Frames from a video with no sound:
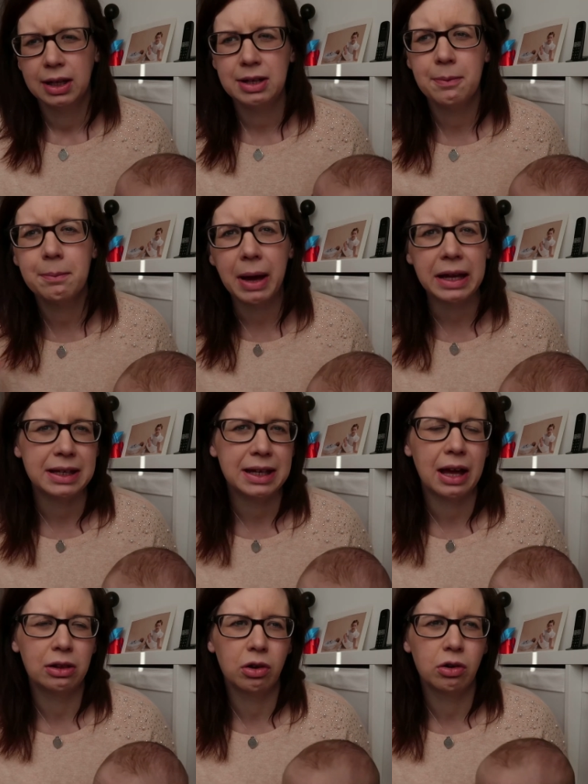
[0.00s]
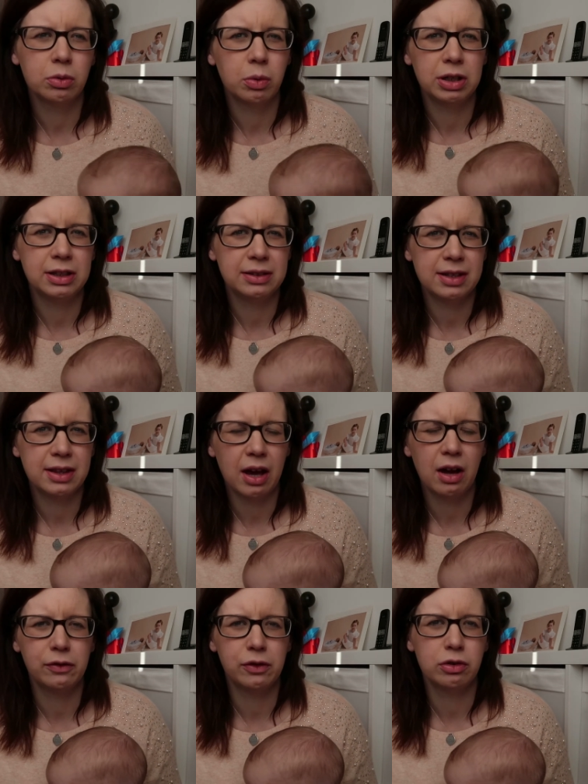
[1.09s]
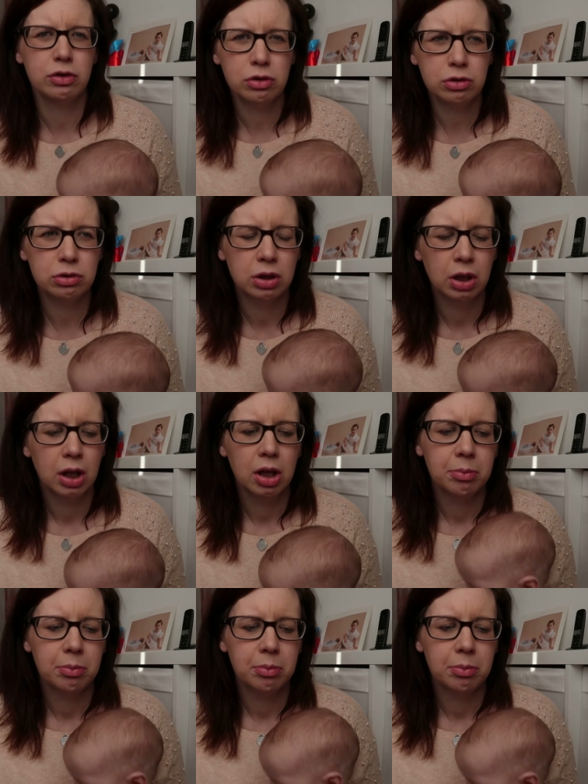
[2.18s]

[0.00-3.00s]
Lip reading: You might get a long run into the afternoon,